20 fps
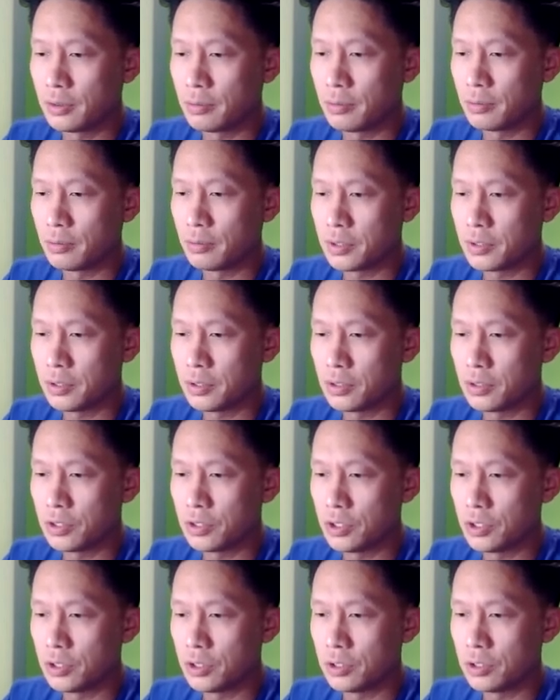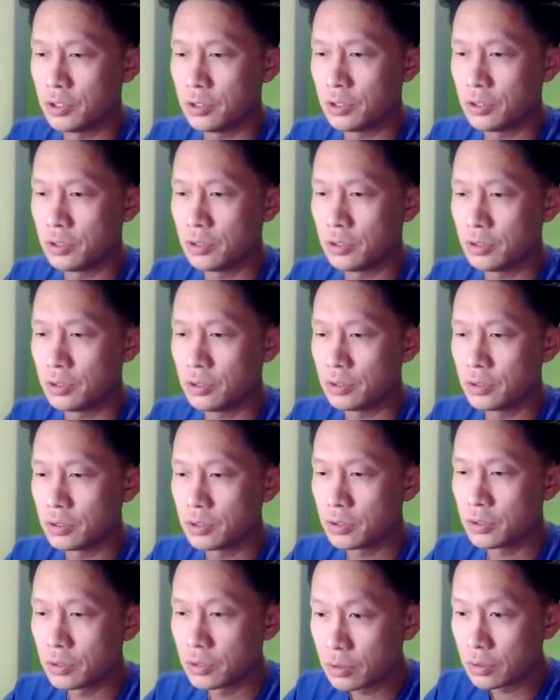
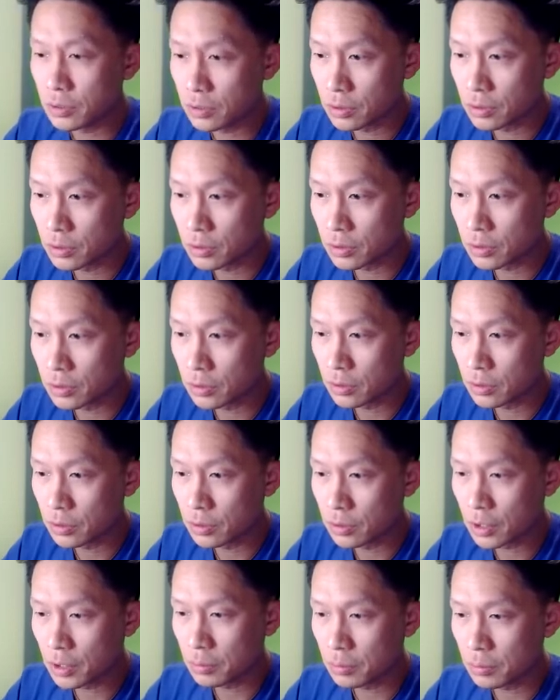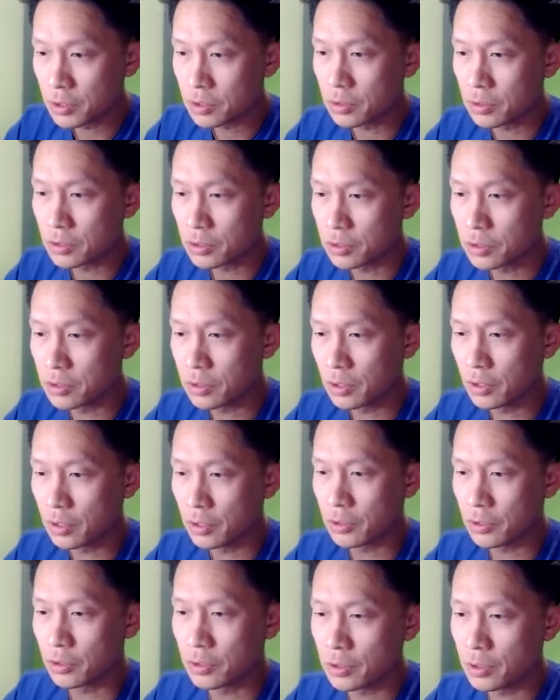Messages. Okay, messages,
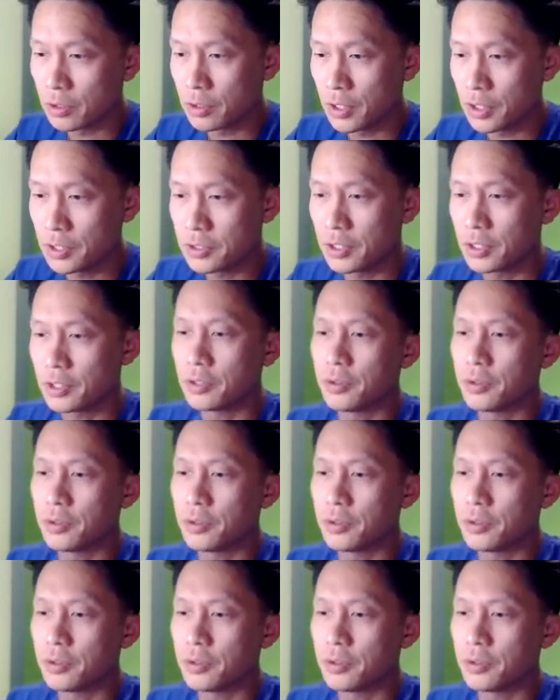another async.